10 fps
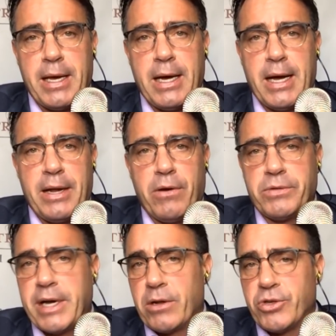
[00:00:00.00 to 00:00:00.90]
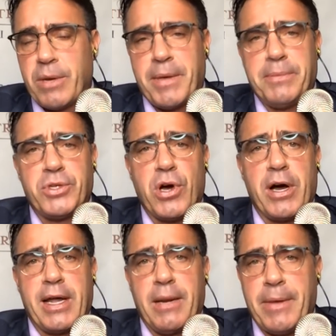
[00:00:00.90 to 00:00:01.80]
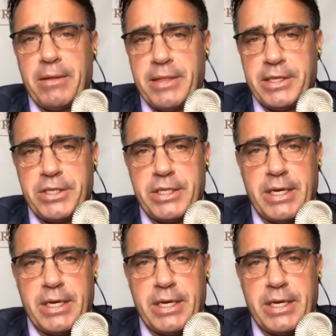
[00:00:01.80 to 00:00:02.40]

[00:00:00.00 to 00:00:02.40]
Uh, I know Donald Trump keeps talking about this